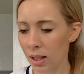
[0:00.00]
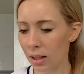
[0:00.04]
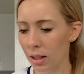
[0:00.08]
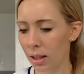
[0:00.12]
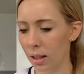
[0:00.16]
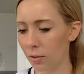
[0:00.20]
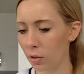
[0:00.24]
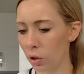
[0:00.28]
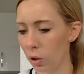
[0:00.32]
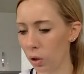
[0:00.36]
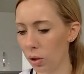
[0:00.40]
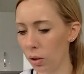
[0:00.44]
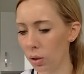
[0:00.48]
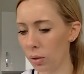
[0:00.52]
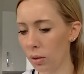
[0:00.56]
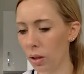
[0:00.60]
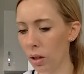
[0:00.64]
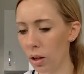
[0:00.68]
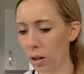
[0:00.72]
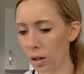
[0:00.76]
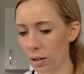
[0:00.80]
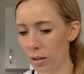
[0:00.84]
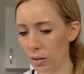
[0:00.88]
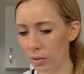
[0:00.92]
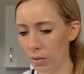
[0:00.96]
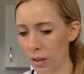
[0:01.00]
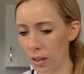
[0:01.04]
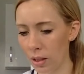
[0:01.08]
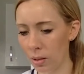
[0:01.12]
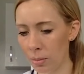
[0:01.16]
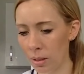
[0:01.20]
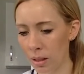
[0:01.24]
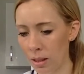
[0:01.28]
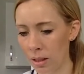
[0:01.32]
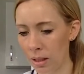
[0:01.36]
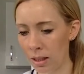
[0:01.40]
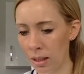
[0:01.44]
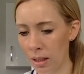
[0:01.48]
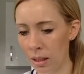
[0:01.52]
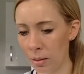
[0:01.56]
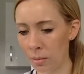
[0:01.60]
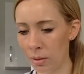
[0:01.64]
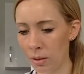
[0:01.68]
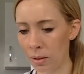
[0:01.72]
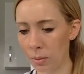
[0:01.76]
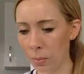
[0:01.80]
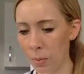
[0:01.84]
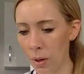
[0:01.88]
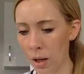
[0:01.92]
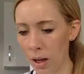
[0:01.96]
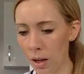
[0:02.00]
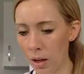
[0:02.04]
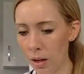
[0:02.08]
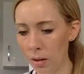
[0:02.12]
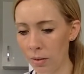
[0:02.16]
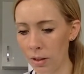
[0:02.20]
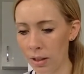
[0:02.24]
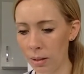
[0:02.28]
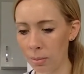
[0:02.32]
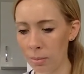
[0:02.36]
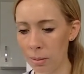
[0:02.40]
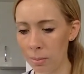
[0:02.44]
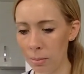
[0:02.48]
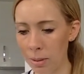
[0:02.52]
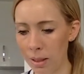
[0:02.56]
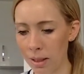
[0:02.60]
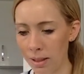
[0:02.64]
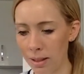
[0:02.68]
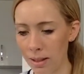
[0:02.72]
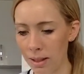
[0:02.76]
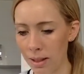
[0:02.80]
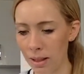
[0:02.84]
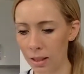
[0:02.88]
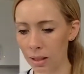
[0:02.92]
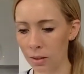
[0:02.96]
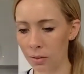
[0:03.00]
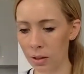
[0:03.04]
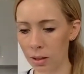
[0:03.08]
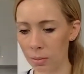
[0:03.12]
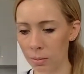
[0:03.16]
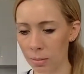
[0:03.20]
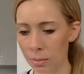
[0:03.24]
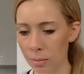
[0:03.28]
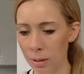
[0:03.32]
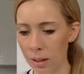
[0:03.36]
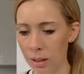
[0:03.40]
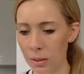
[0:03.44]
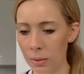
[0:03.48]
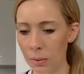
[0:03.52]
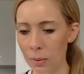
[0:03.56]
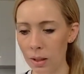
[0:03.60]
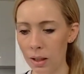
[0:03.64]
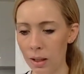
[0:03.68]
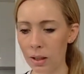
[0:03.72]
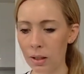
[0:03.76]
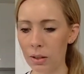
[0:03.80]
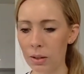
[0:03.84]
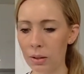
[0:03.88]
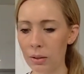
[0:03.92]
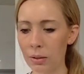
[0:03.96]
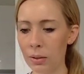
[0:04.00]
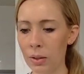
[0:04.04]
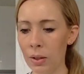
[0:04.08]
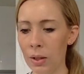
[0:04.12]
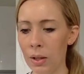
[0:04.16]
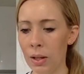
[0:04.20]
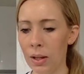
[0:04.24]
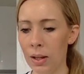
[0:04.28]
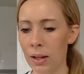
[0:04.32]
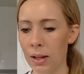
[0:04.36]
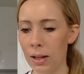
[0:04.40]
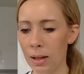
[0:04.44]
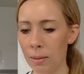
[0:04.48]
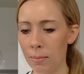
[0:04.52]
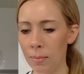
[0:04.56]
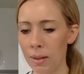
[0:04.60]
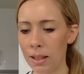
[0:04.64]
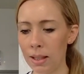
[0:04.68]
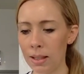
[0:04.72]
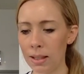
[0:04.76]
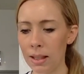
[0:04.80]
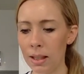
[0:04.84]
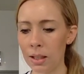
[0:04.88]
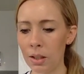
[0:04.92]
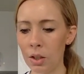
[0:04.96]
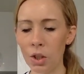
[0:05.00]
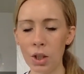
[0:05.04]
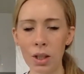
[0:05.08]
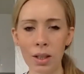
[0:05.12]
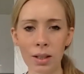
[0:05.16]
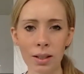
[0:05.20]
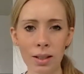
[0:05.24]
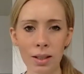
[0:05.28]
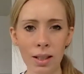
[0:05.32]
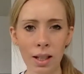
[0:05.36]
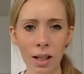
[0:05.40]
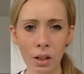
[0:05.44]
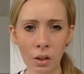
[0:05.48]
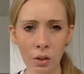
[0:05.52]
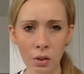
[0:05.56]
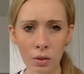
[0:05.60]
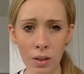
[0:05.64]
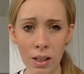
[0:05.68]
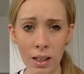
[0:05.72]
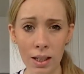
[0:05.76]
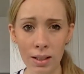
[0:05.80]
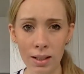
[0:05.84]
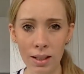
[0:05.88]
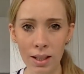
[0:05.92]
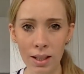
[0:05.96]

They've got loads of vitamins in them as well, vitamin B6, vitamin B12, and they contain ginseng, green